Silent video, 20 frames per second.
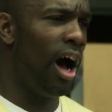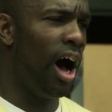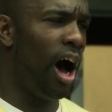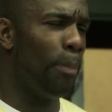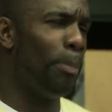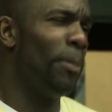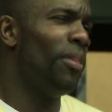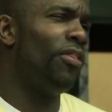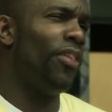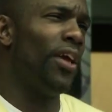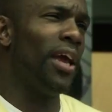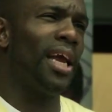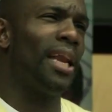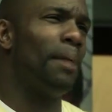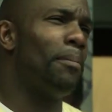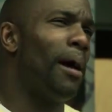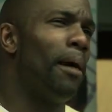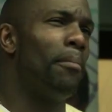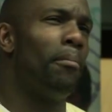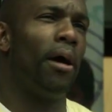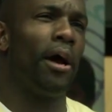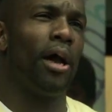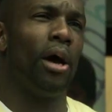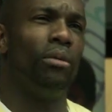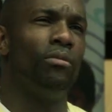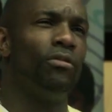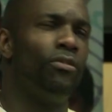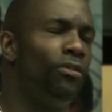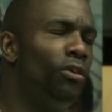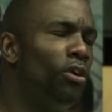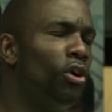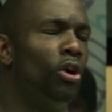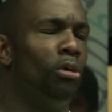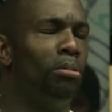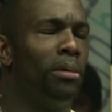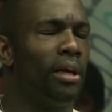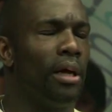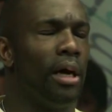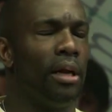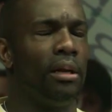I've been thinking about my own
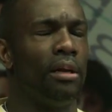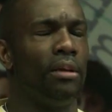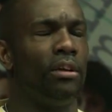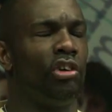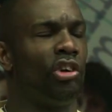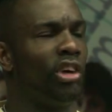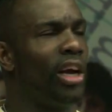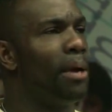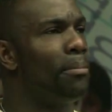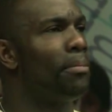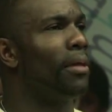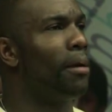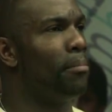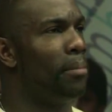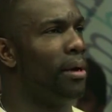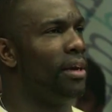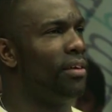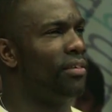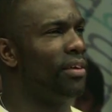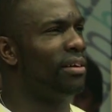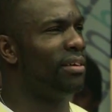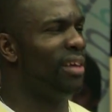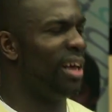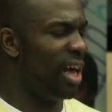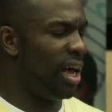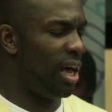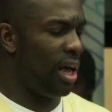form and, and the shape that I'm in. He says,